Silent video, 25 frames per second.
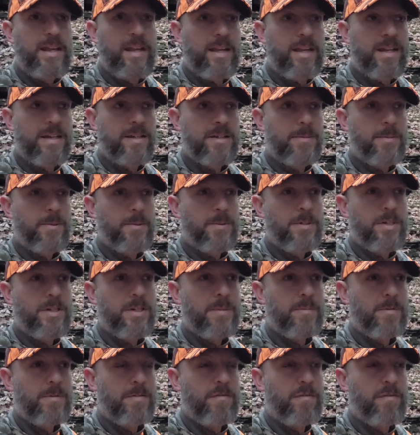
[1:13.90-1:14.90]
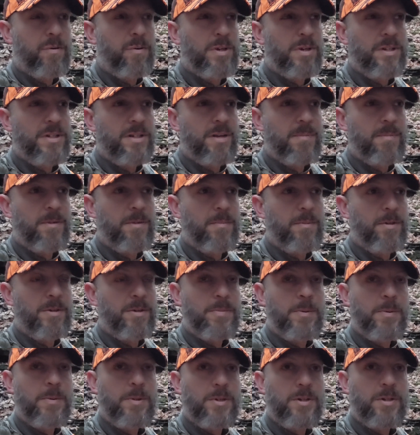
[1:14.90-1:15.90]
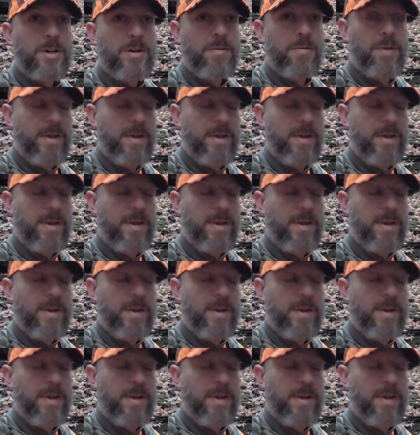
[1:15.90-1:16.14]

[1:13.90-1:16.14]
and it's supposed to get up to 40 something, but it's supposed to